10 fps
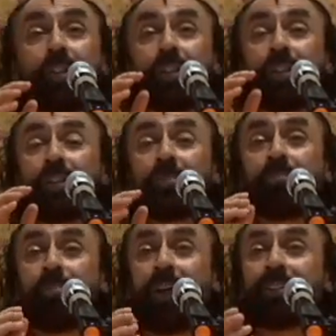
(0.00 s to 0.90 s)
it is
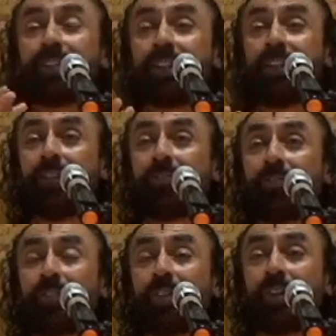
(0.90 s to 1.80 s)

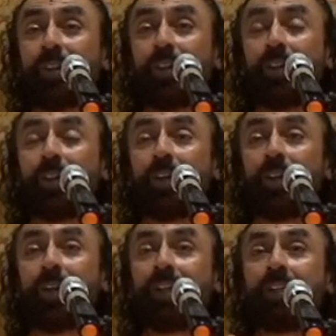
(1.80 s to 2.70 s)
positive,
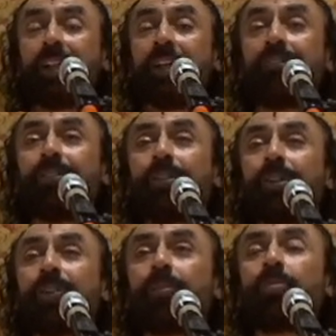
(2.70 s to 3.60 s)
it can
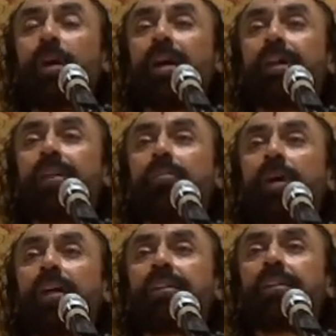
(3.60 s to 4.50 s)
work to our
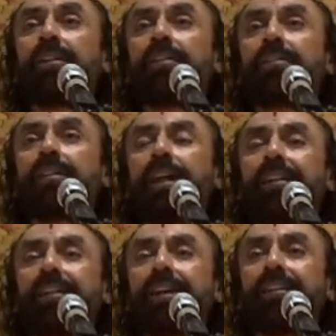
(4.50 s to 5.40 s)
advantage
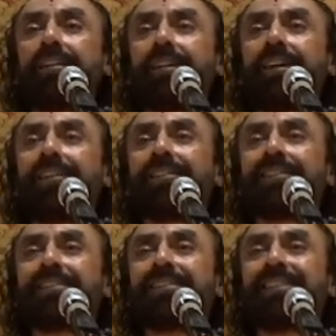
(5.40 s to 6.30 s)
like nothing else.
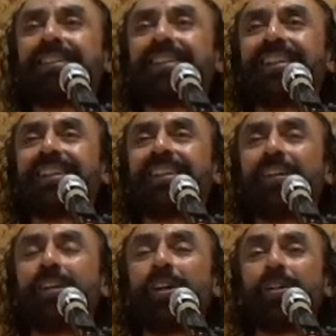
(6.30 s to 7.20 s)

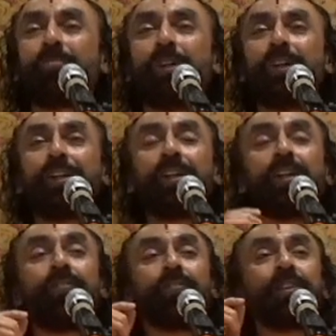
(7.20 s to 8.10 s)
But
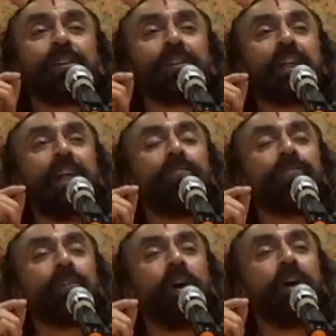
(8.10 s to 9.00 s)
if the
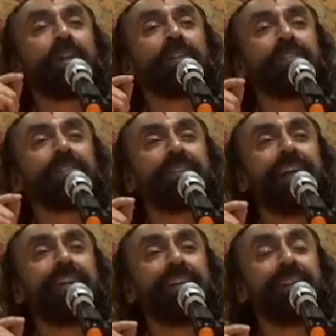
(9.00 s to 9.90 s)
self-talk is
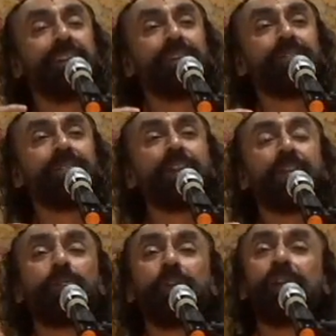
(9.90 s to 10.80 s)
negative,
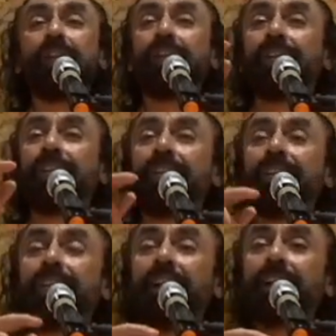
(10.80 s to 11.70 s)
it will
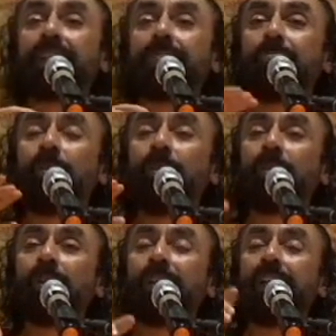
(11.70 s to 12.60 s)
hurt us
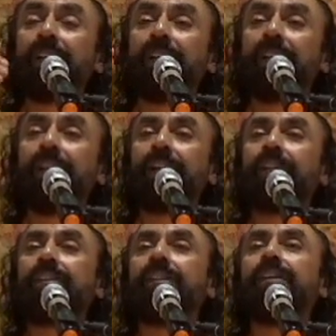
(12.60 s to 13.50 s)
more than
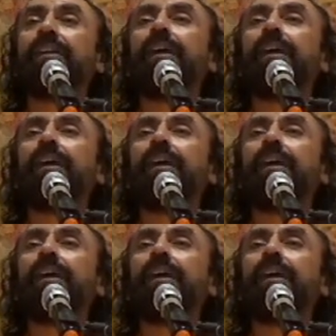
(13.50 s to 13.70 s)
anything